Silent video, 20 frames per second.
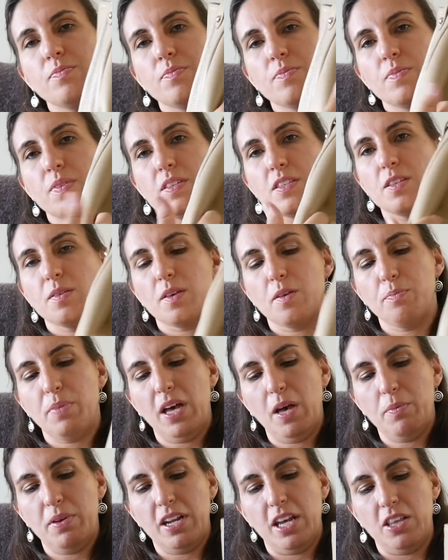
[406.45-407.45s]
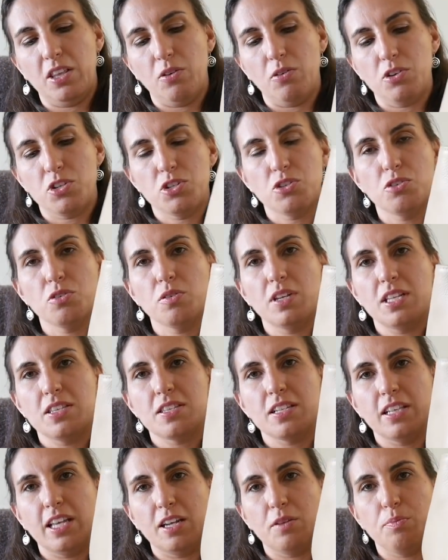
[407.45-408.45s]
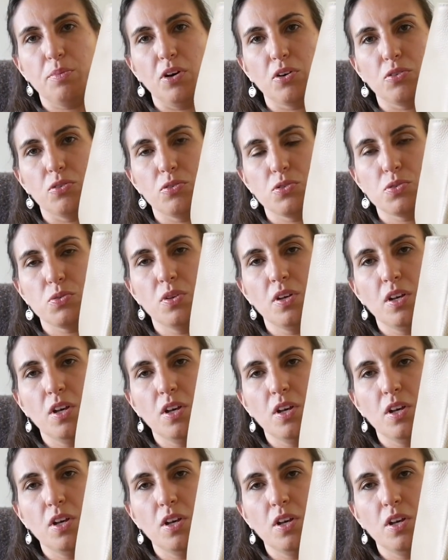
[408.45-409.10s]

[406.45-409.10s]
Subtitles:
a zip compartment, and there are 2 insulated bottles,